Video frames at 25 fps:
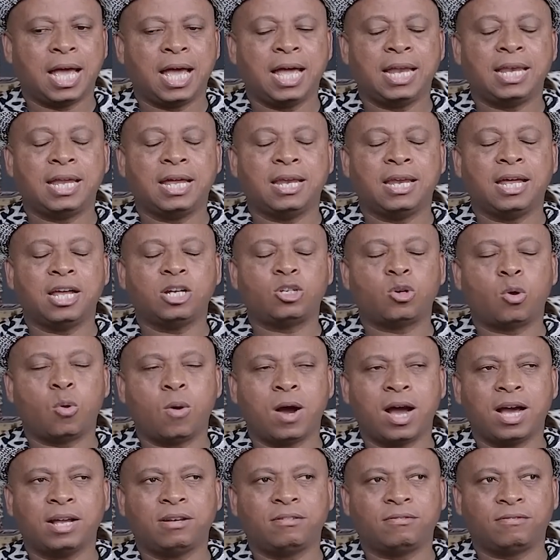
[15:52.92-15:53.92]
And then at
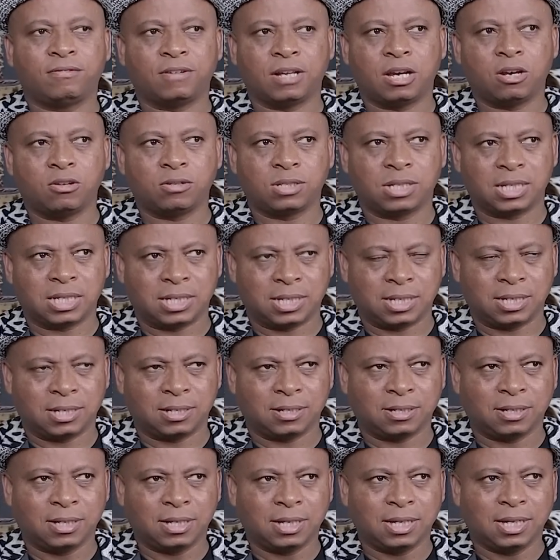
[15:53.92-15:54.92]
what
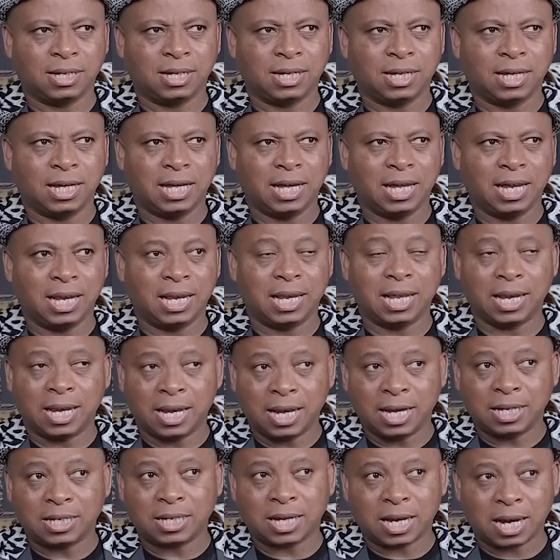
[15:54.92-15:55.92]
velocity lele
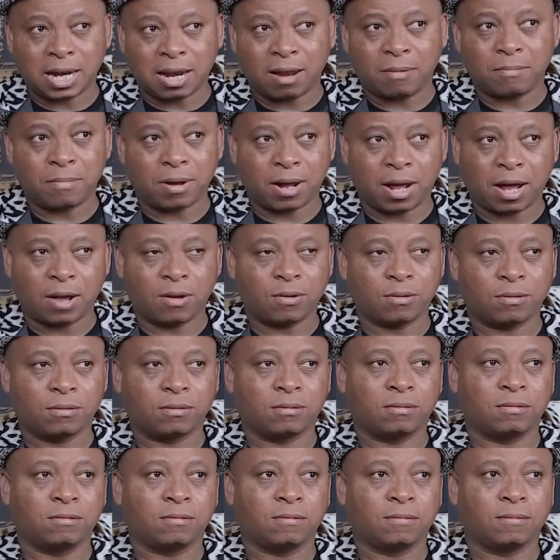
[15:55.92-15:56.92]
litshela lihamba ngayo?
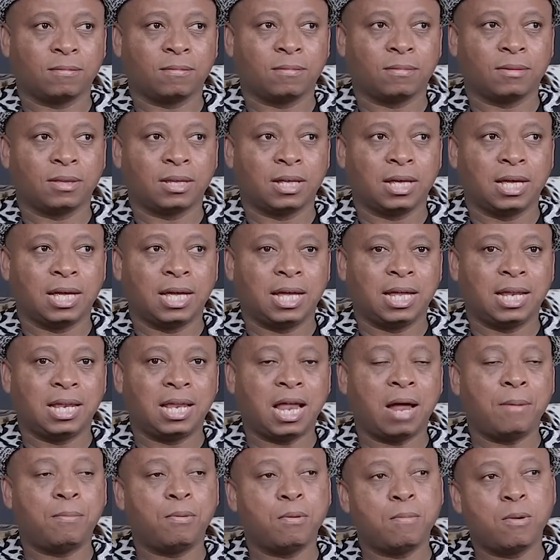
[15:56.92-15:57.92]

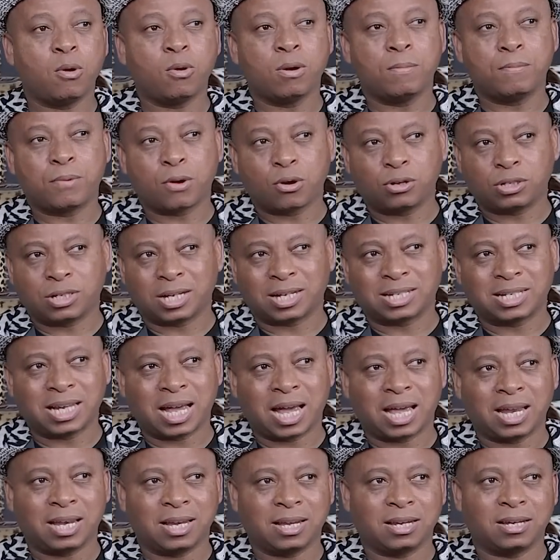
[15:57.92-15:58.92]
La iphuma kwi
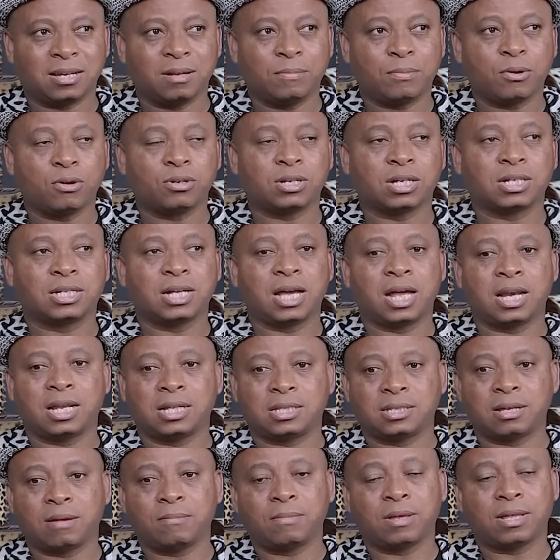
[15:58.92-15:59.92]
projectile. I projectile
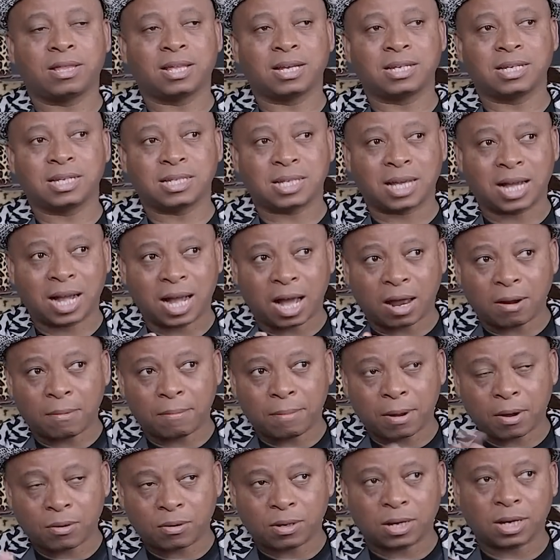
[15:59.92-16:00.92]
is something that has a
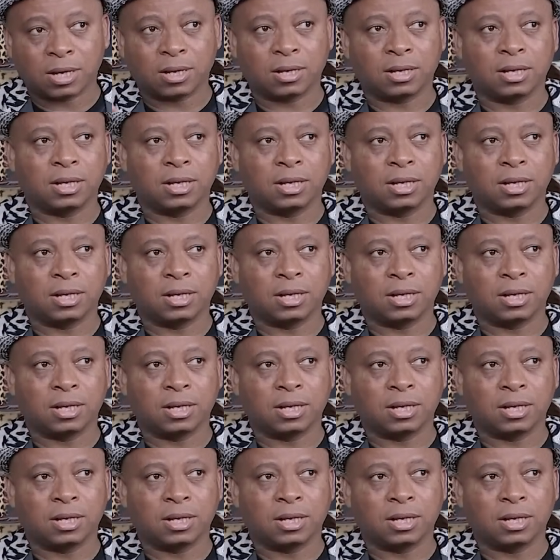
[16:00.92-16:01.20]
gunpowder.